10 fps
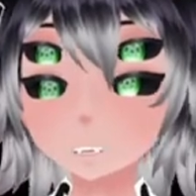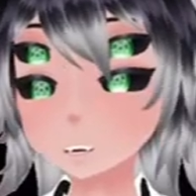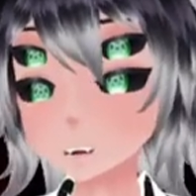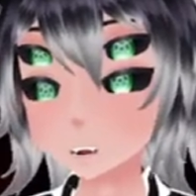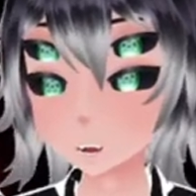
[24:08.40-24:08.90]

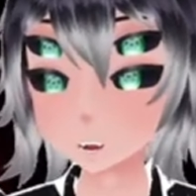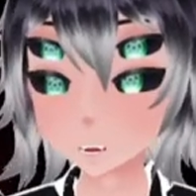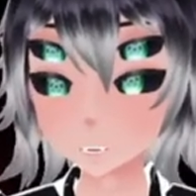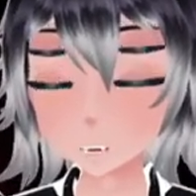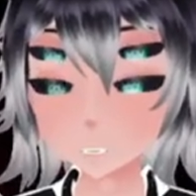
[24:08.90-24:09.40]
game, their
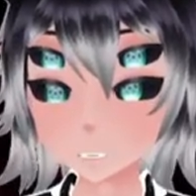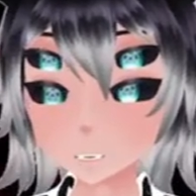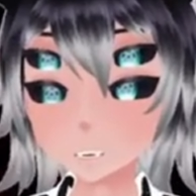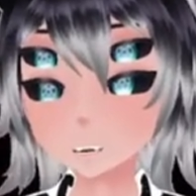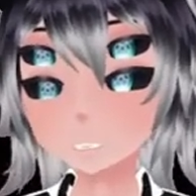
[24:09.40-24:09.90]
their Seven
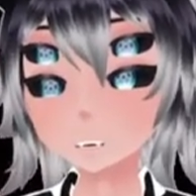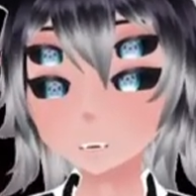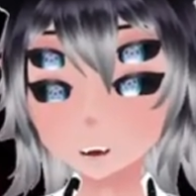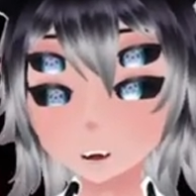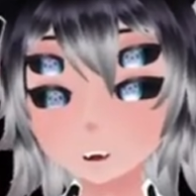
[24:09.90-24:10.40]
Days to
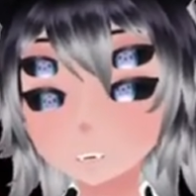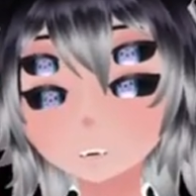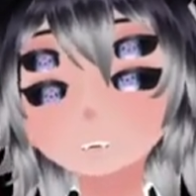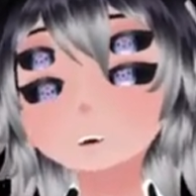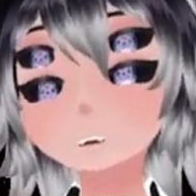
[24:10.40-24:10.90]
Die Blood
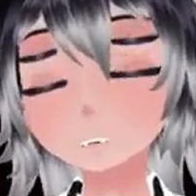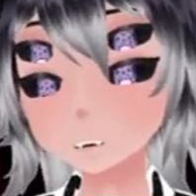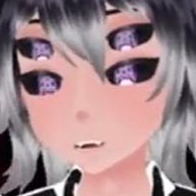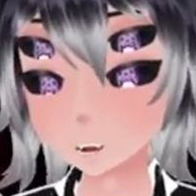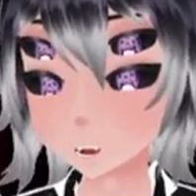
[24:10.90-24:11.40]
Moon
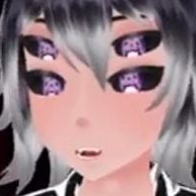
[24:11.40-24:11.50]
game.